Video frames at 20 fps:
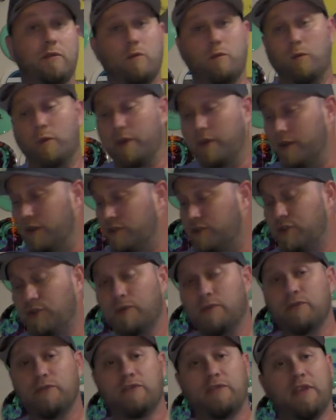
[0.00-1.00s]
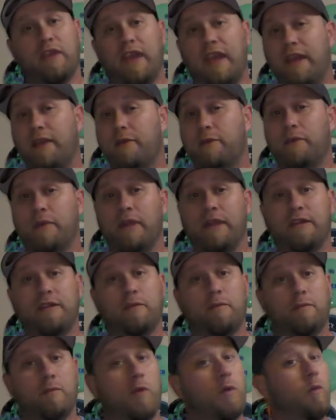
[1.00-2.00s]
We're gonna choose at
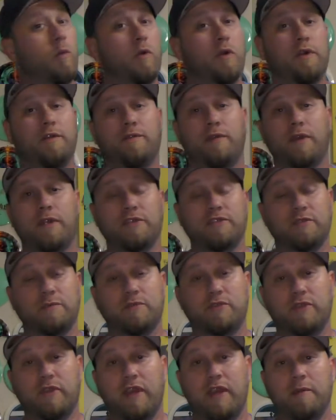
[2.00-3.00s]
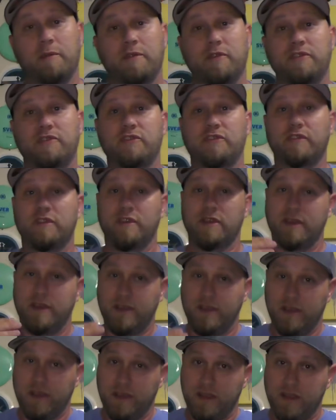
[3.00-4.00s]
random one of our subscribers,
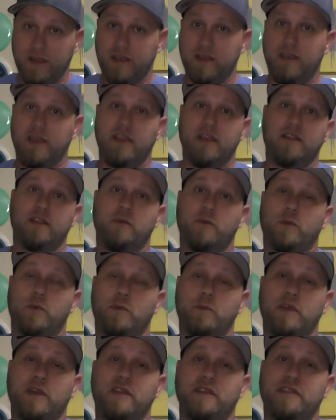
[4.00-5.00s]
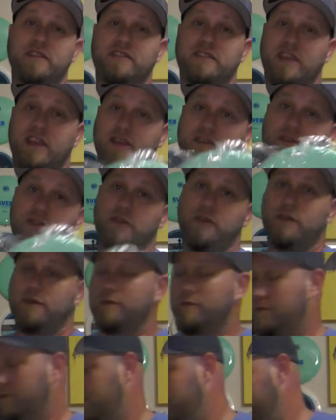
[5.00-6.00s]
and then we'll mail this out to you.
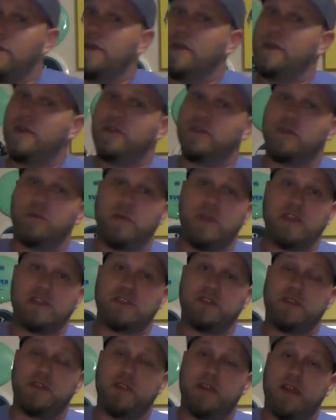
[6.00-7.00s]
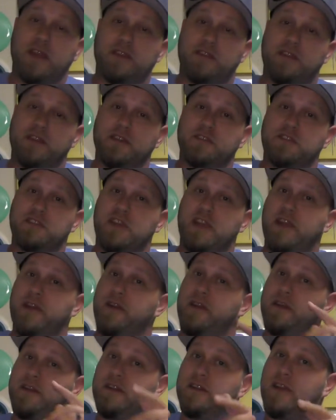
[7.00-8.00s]
So make sure you're out there
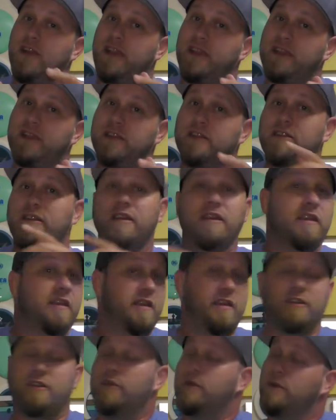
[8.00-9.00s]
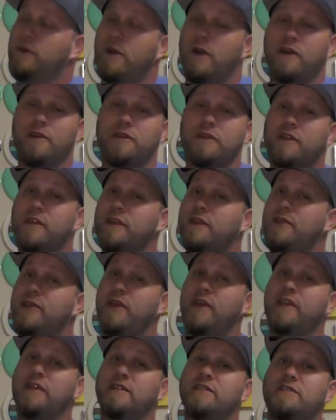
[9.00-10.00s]
sharing and liking and doing all the good
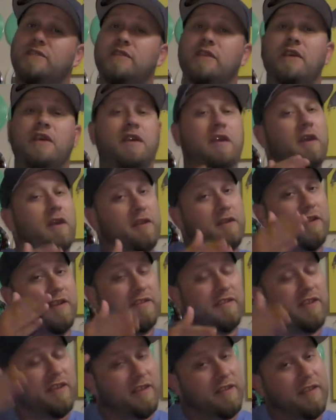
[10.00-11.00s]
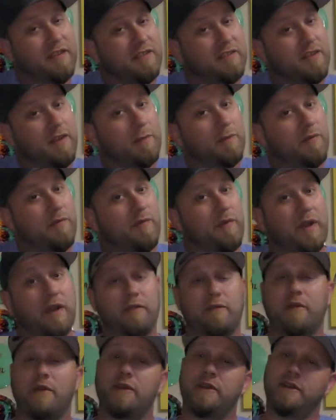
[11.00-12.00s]
things. Let's get this up to
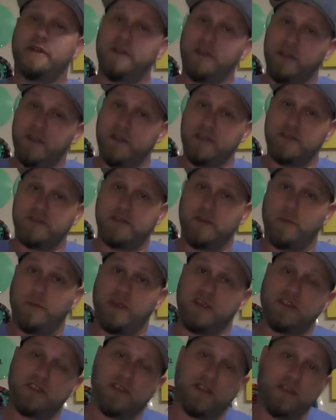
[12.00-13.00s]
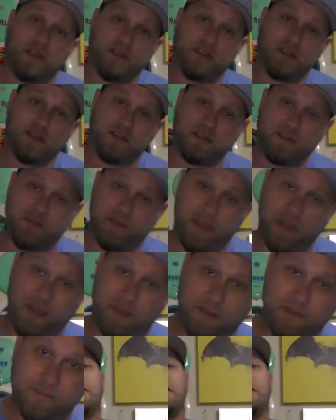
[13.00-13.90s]
500. Somebody's gonna get this fae.